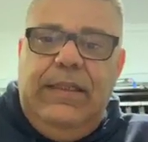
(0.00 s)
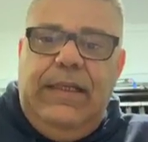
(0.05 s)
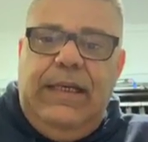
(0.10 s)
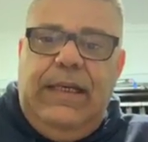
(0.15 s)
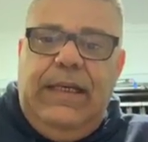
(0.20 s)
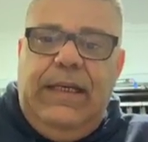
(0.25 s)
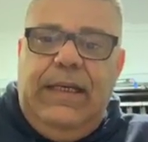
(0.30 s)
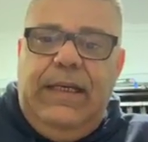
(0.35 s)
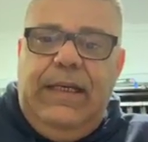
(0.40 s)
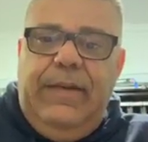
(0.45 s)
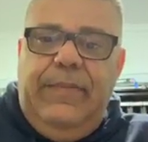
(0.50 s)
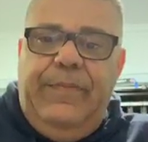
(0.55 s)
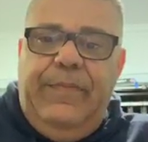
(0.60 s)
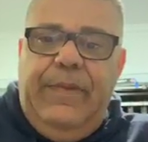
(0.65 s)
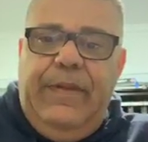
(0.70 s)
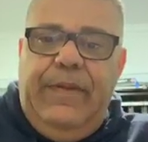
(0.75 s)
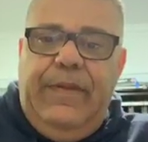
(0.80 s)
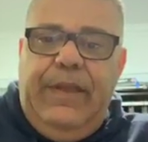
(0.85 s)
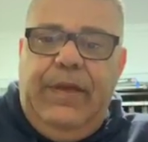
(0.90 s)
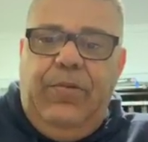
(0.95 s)

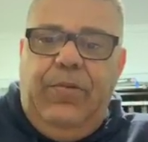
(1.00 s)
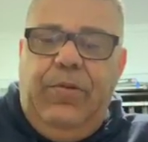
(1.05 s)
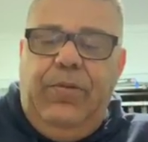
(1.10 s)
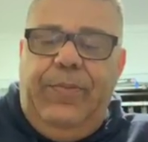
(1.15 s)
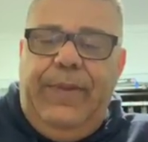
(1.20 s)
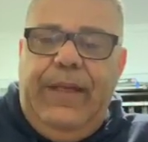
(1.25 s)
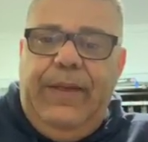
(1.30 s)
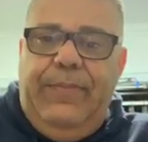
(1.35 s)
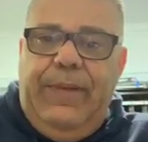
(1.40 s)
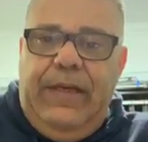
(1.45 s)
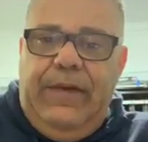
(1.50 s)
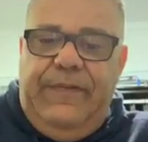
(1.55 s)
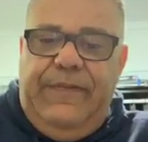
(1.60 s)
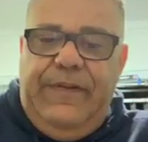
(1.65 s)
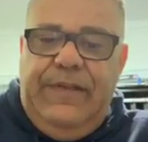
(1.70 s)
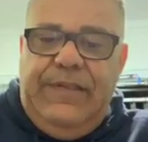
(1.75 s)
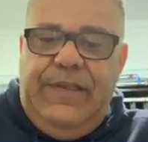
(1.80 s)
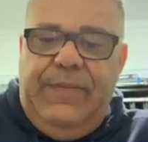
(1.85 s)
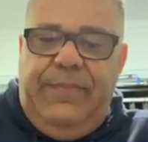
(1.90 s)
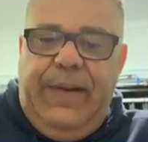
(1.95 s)
There will be a
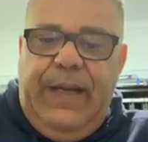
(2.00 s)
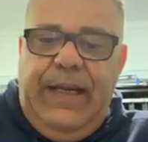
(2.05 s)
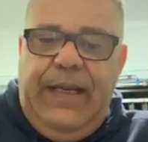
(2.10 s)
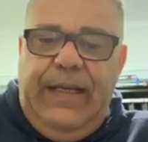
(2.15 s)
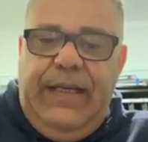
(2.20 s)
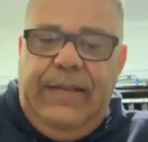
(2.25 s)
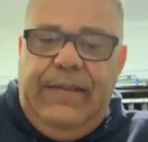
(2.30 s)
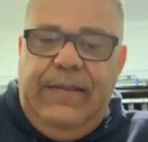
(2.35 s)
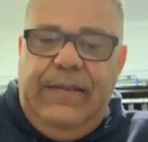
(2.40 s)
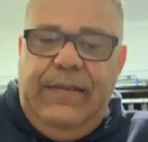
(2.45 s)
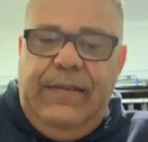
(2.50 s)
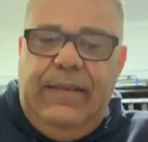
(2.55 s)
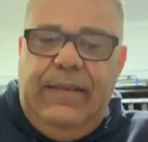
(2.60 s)
benefit to pay it